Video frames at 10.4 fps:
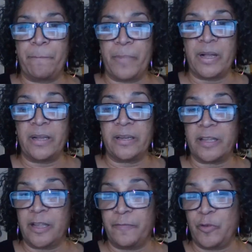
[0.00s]

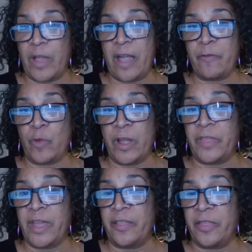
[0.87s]
But if you haven't
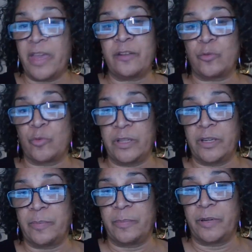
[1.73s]
read that, that is a
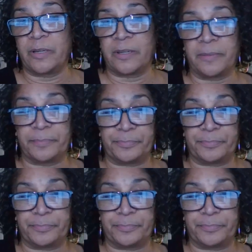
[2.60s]
really good book.